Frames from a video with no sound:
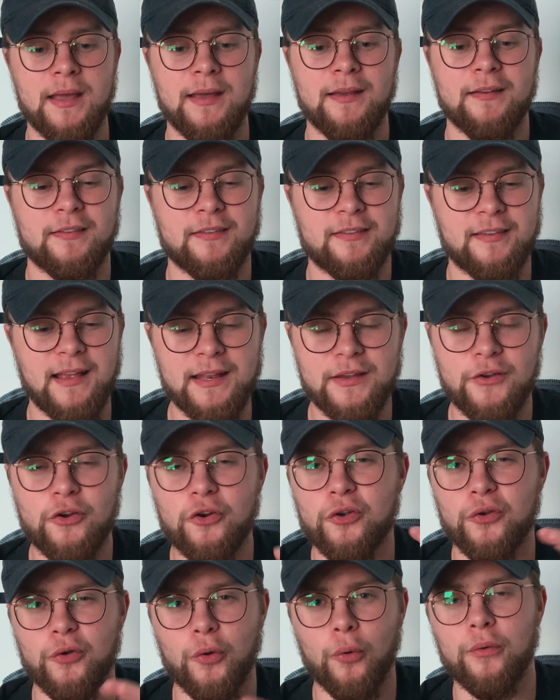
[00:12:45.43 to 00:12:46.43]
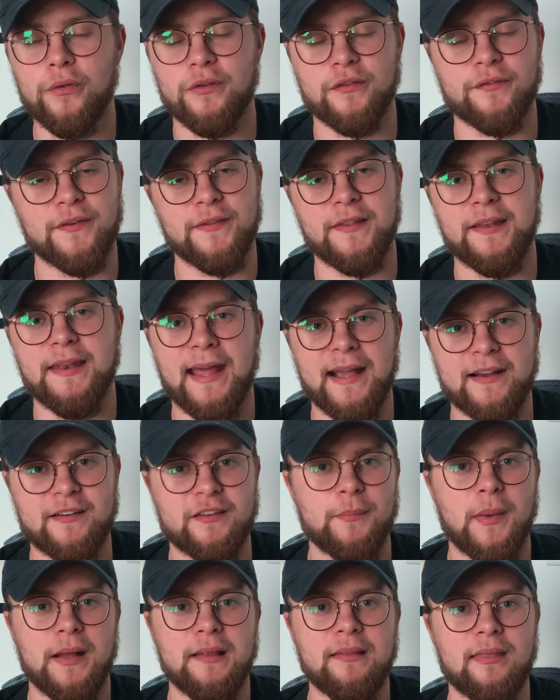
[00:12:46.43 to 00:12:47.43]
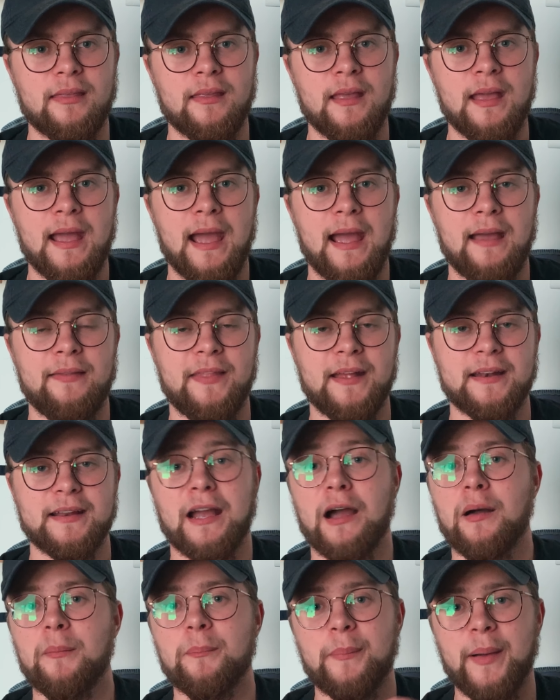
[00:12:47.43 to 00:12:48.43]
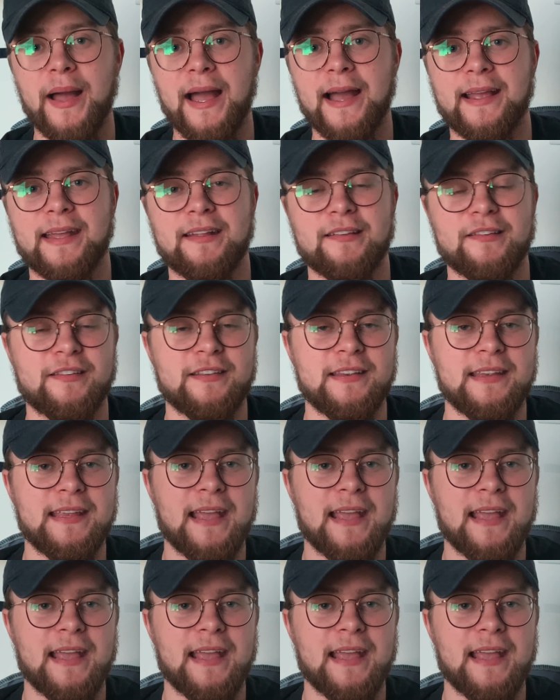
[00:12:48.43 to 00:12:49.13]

set your goals for the next month and then come back and see